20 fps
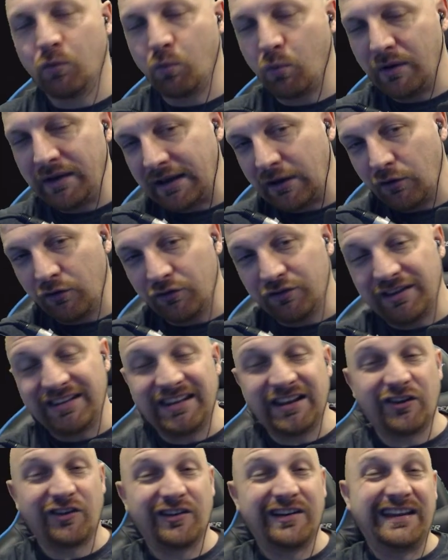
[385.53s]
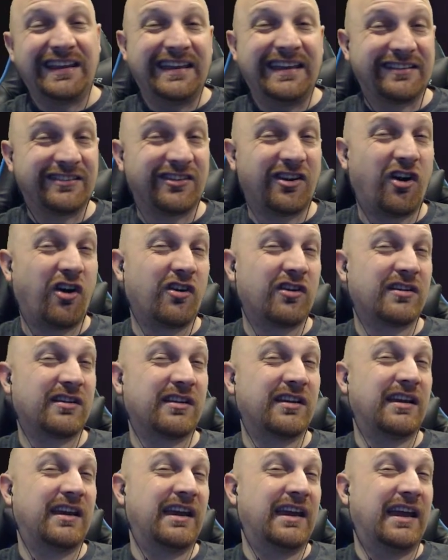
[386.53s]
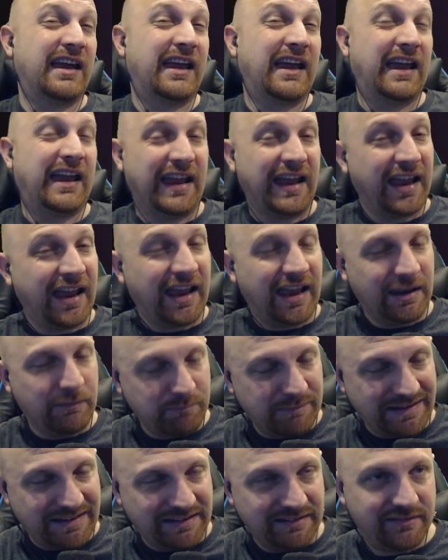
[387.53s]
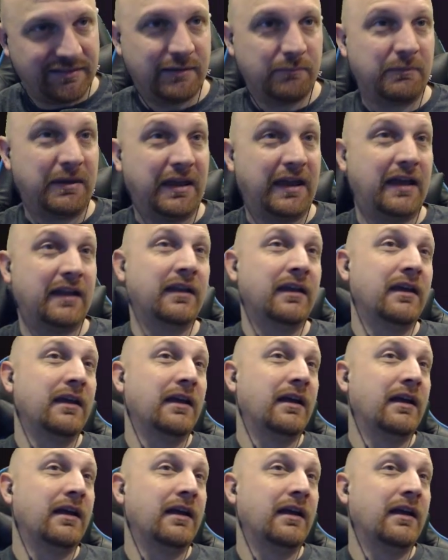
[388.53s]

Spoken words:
One that goes in there and hits hard and means it, man.